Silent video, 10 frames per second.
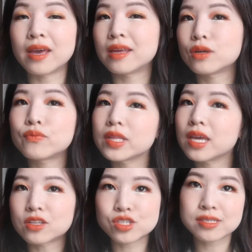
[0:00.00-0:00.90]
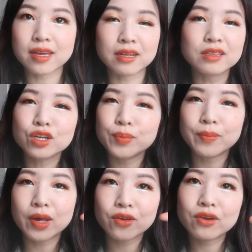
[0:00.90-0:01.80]
and hopefully I'll just get a little bit
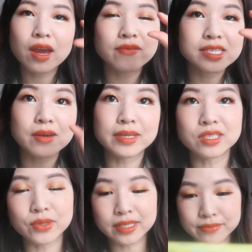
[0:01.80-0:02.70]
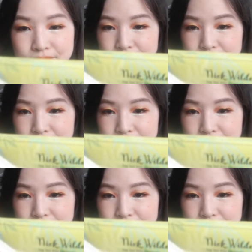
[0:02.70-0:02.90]
better every time I do it.